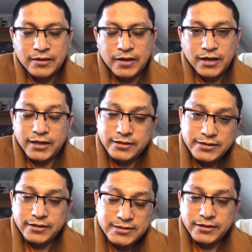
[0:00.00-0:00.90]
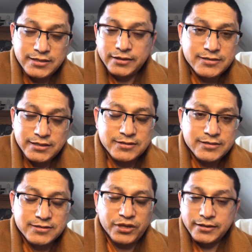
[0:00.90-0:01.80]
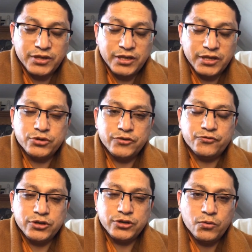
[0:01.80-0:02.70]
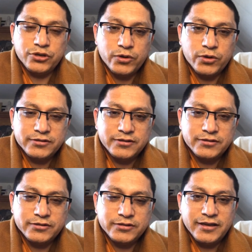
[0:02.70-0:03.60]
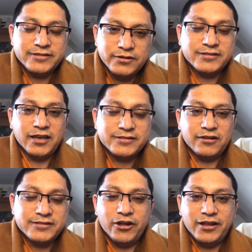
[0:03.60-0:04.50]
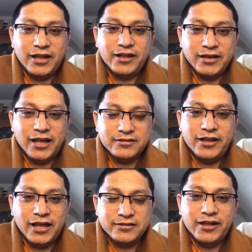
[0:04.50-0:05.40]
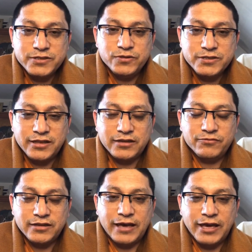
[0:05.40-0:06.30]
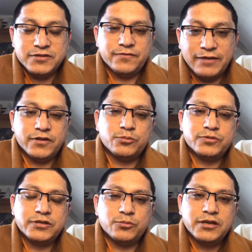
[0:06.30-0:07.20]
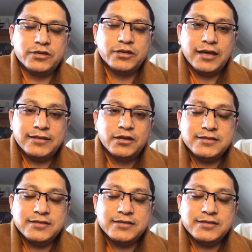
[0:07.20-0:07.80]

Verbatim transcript: at least there is something that looking forward it's like an online community that we have developed and this is